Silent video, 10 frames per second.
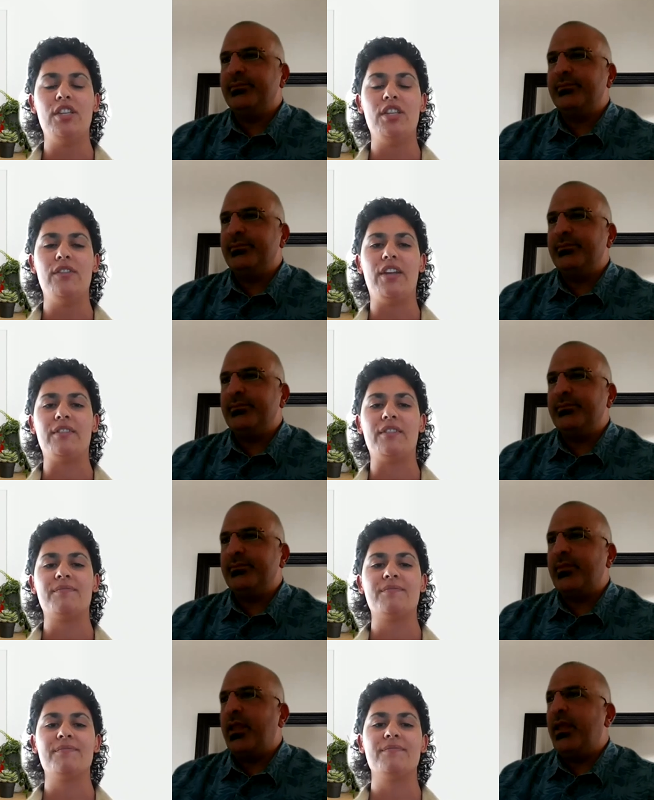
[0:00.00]
Speaker 1: do you live in?
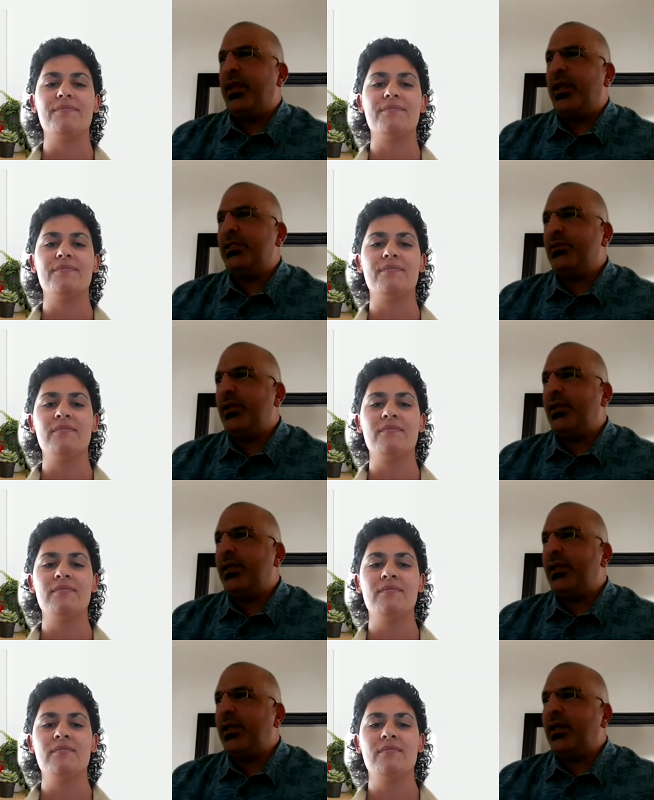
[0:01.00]

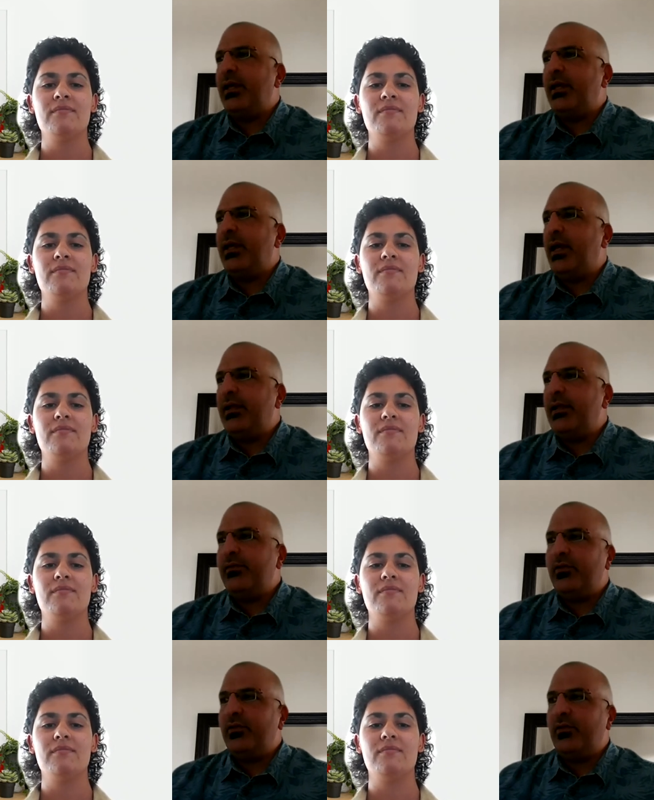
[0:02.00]
Speaker 2: Actually, uh, I
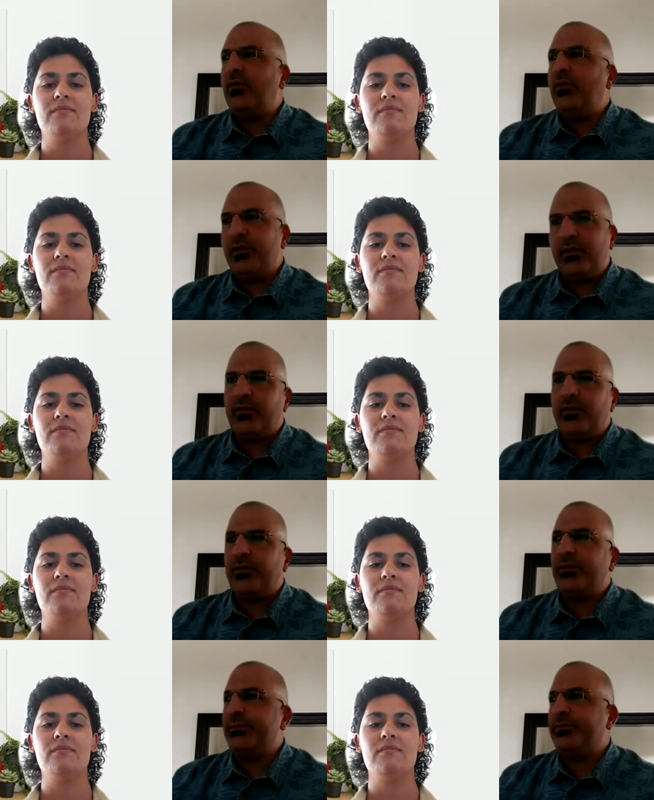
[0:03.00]
live in Hawthorn
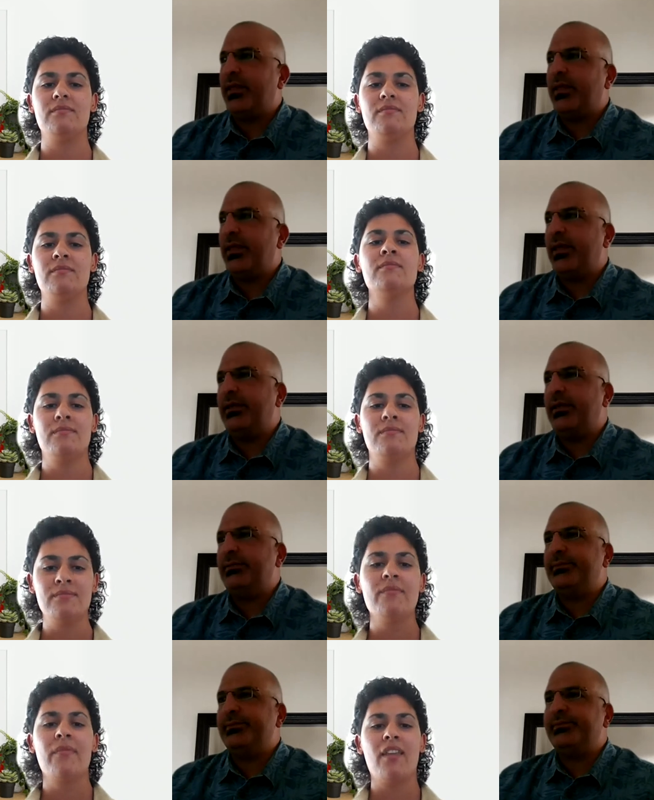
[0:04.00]
East.
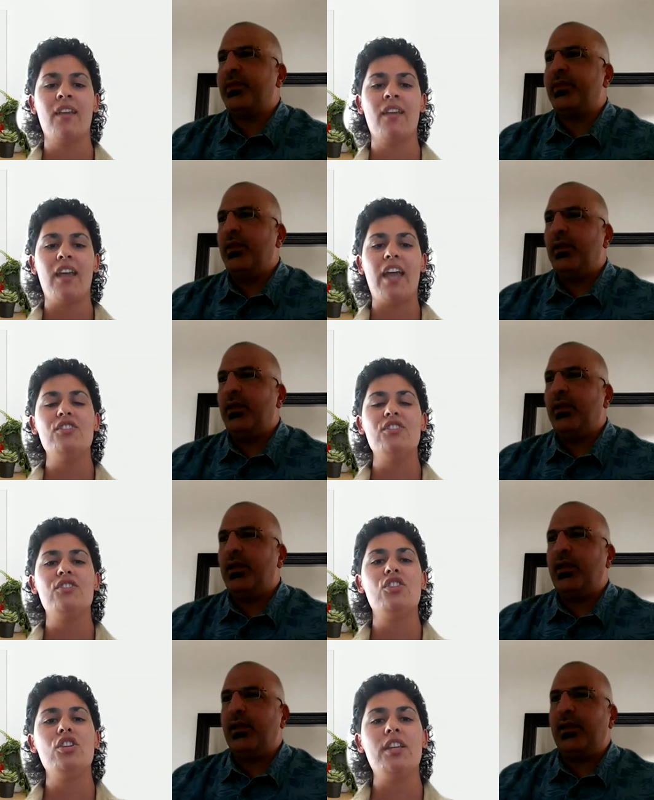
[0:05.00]
Yeah.
Speaker 1: And
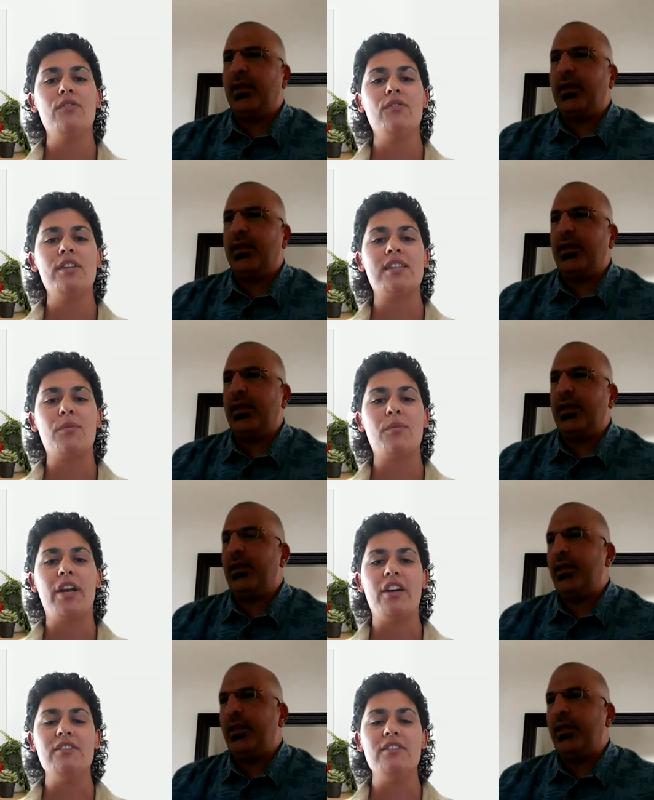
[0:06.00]
uh, do uh, you live with someone